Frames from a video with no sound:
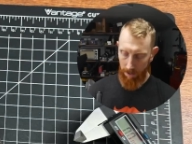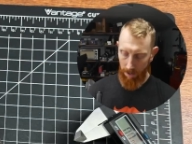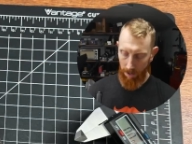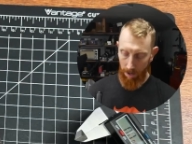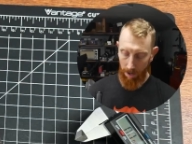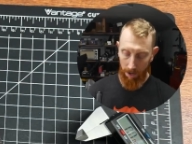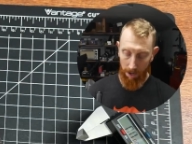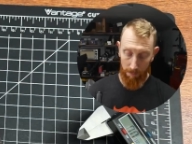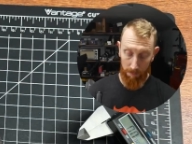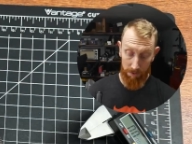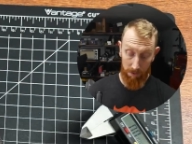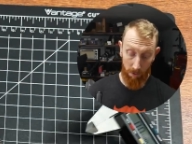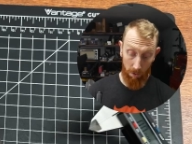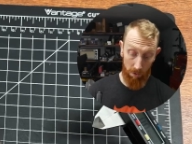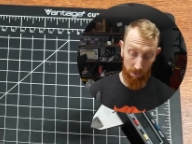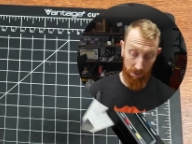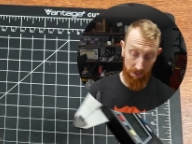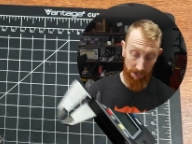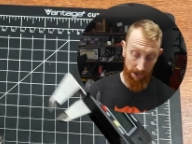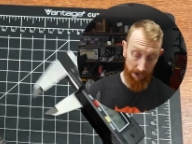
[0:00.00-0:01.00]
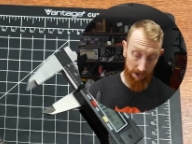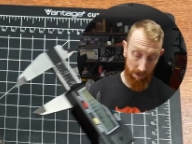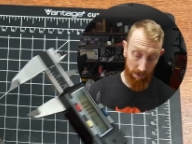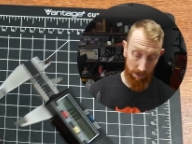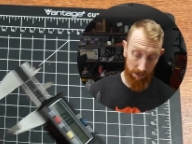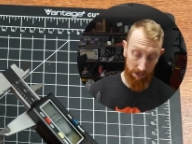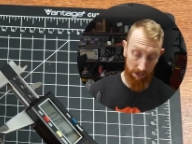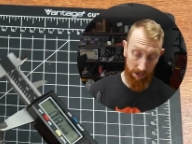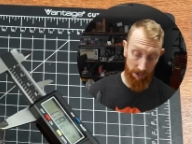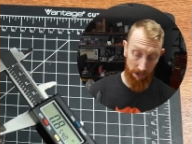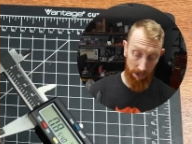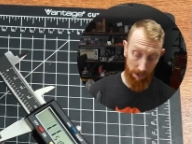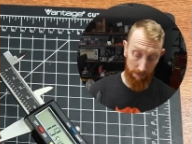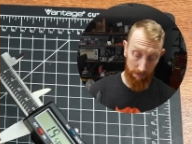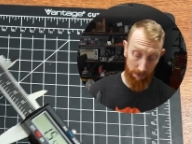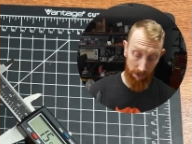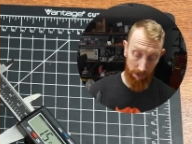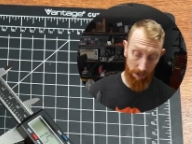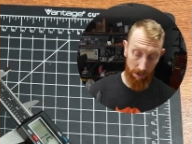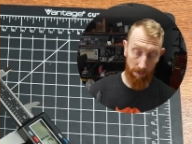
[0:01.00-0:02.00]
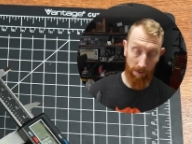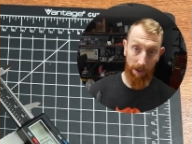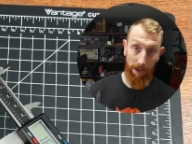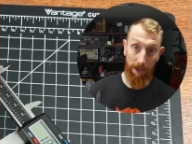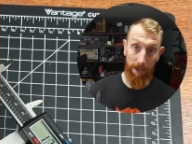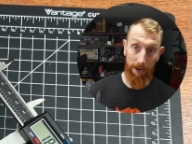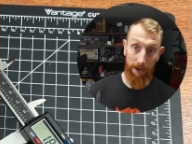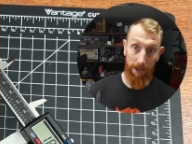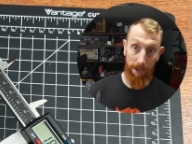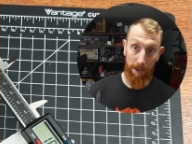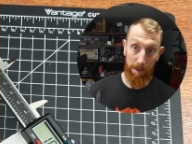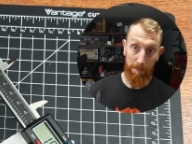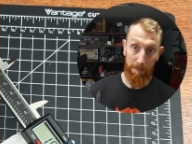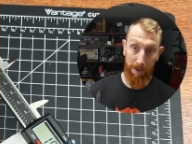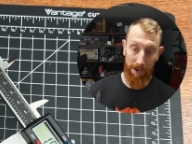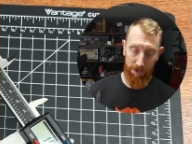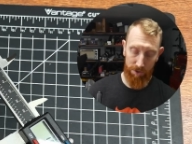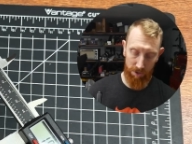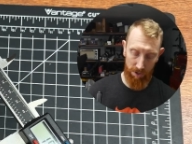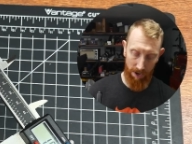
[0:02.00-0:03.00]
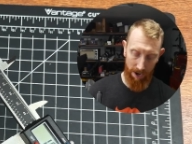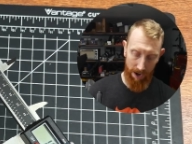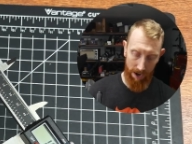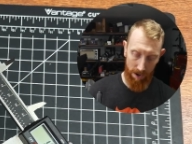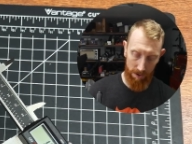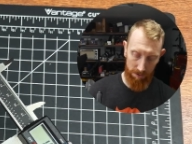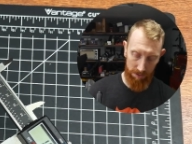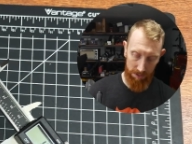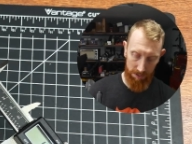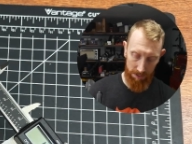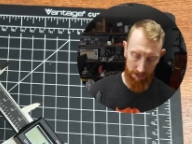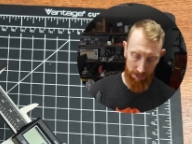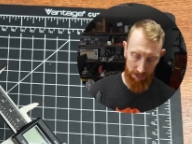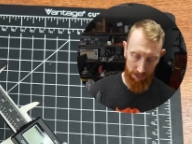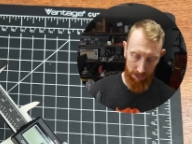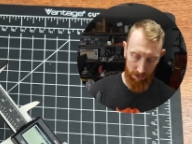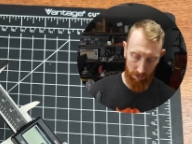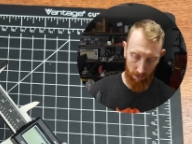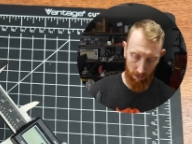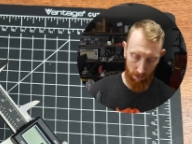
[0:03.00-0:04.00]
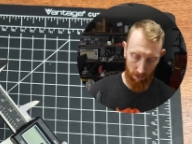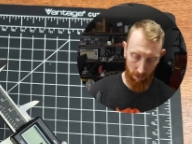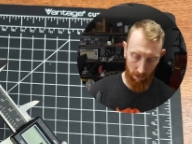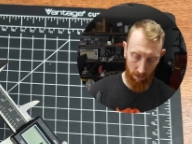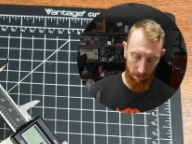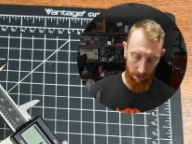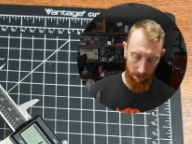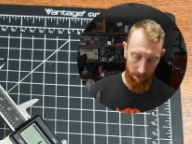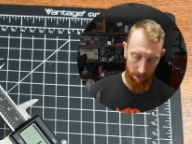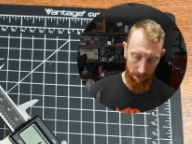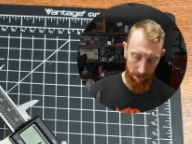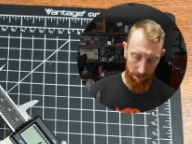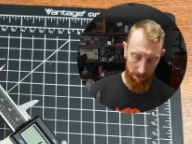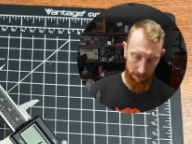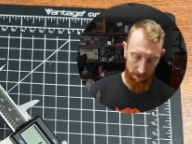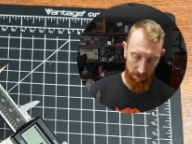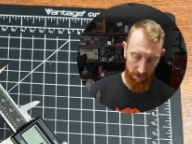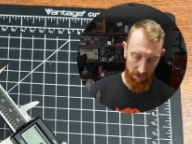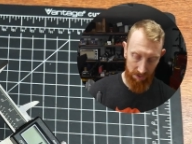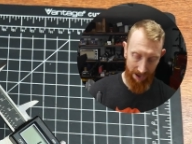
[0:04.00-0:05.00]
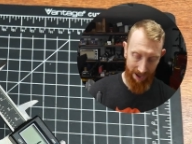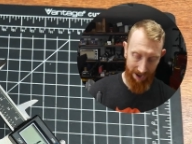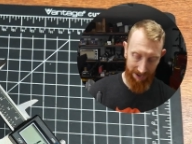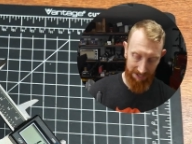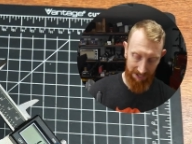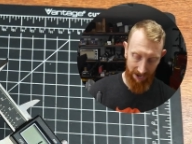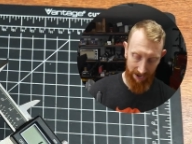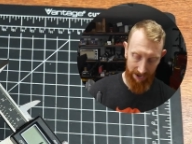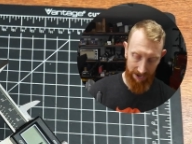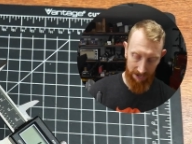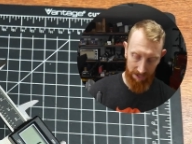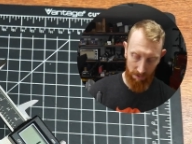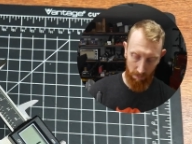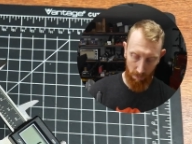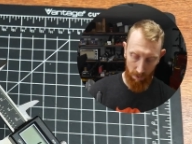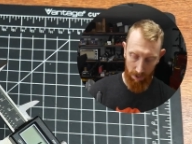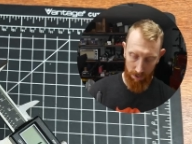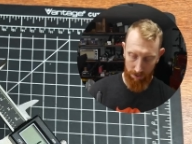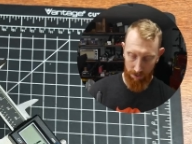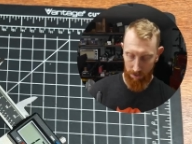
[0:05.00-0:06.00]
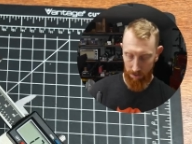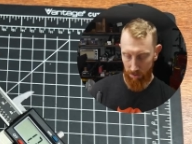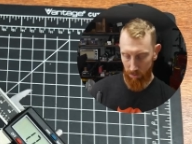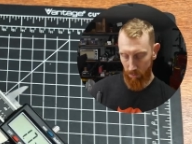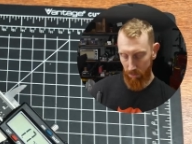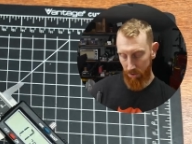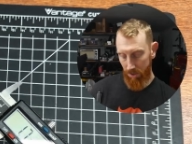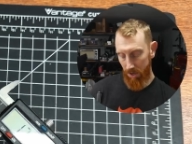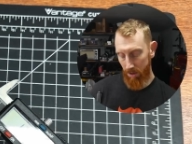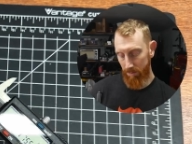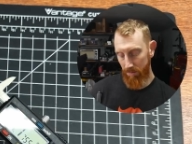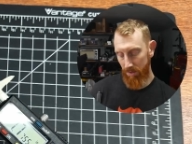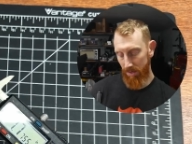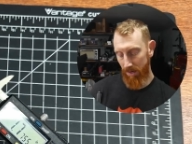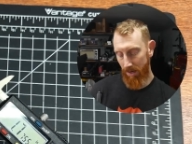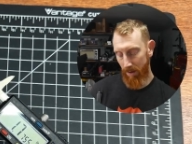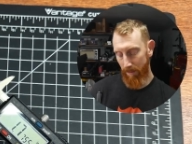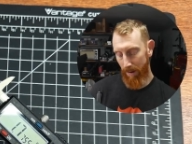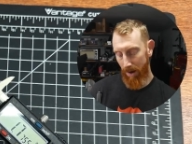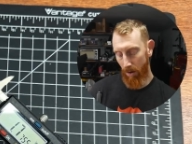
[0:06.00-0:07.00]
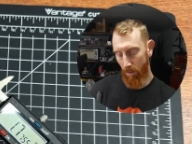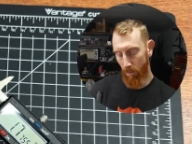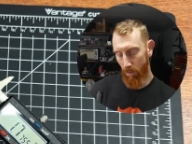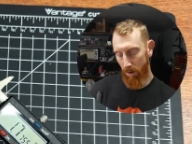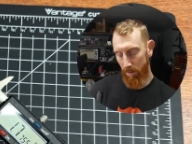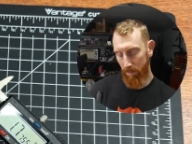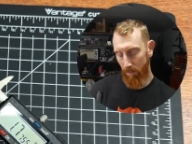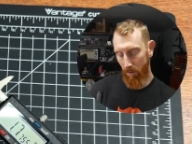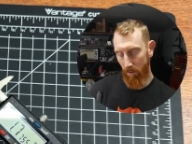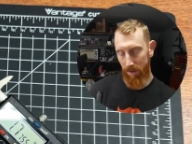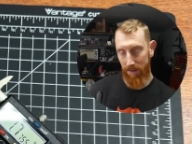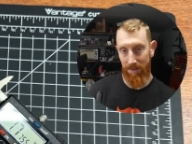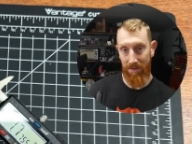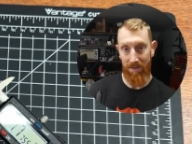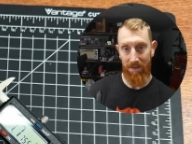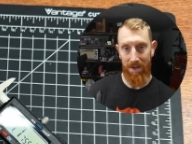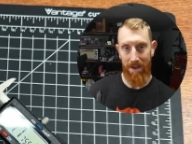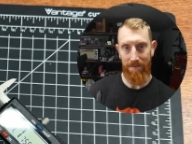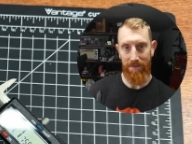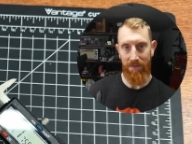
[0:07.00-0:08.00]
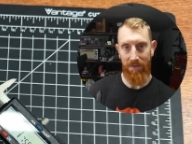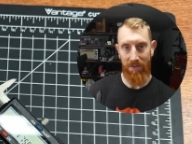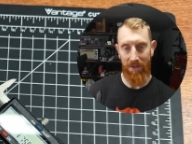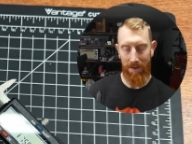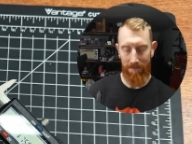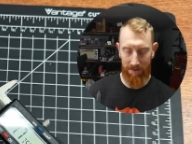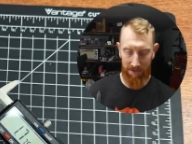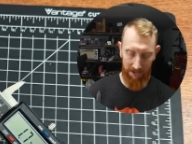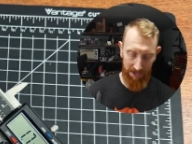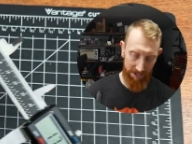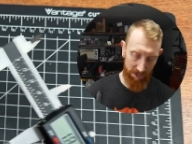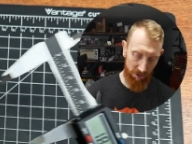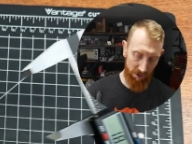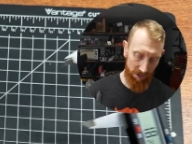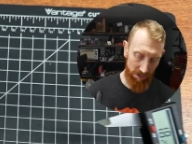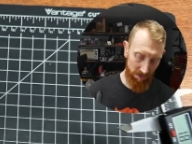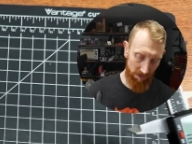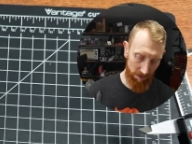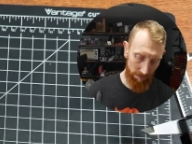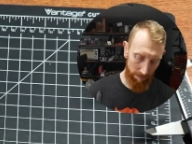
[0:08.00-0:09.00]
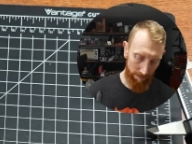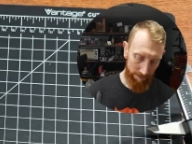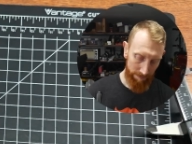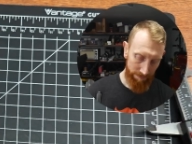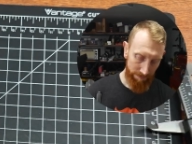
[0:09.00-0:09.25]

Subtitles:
All right, with the whole stack on here, I'm going to go ahead and measure out the total stacked height of the washers, which comes in at about 1.77 inches.